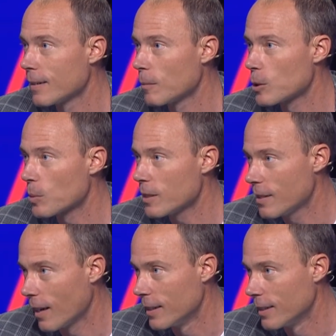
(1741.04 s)
which was
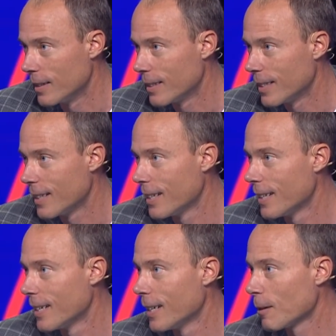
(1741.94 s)
done
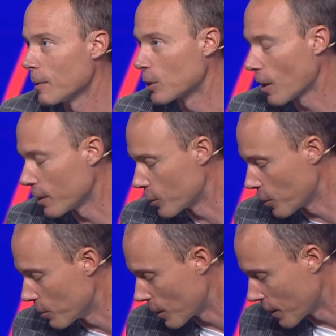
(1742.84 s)
which caused
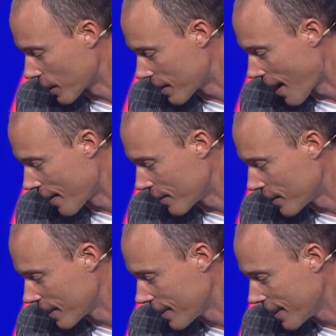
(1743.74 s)
you to look
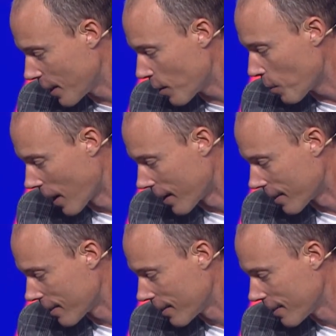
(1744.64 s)
down and away
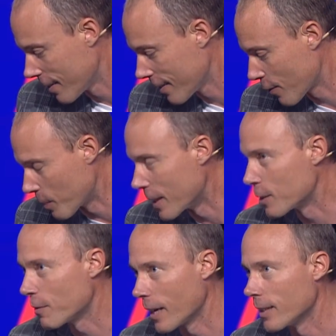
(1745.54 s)
from
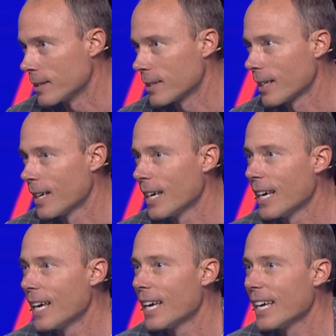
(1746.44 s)
his face.
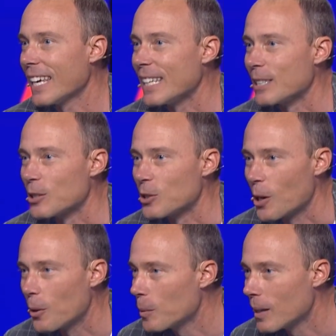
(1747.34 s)
He is
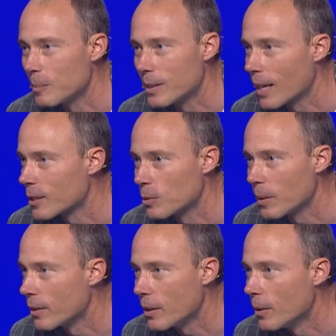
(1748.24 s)
so obsessed
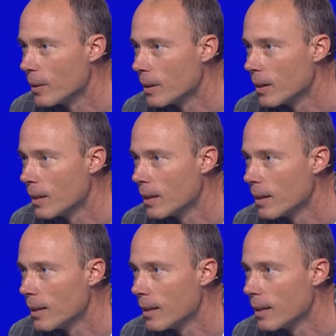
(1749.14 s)
with you.
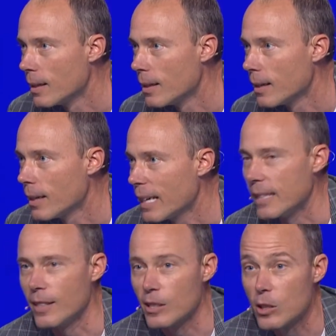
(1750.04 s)
He
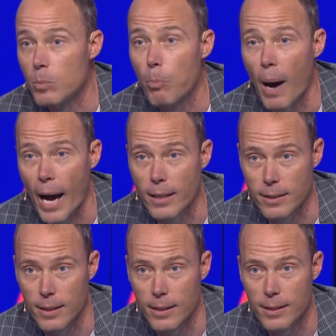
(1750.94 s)

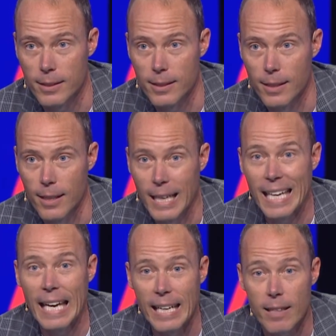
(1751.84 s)
despises
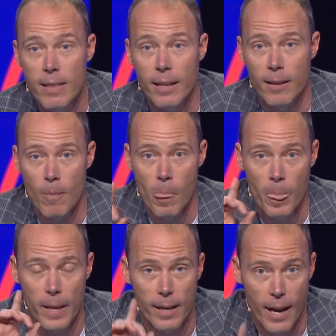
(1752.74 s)
anything
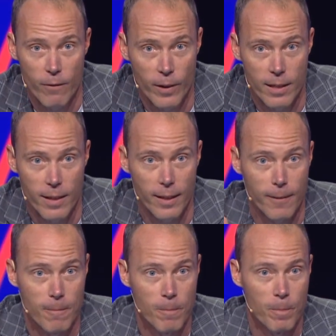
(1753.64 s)
and everything
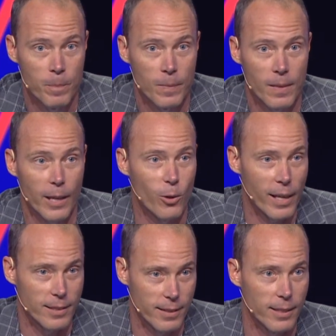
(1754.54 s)
that
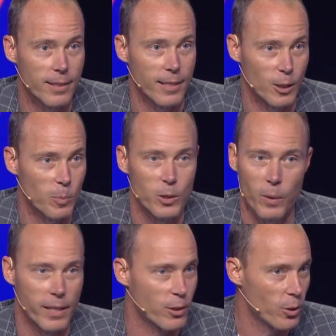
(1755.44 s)
creates distance
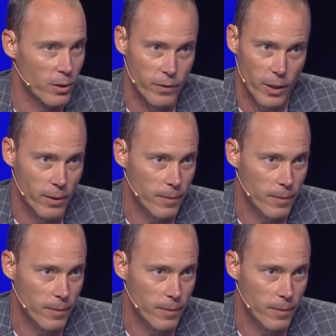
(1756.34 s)
between the two of you.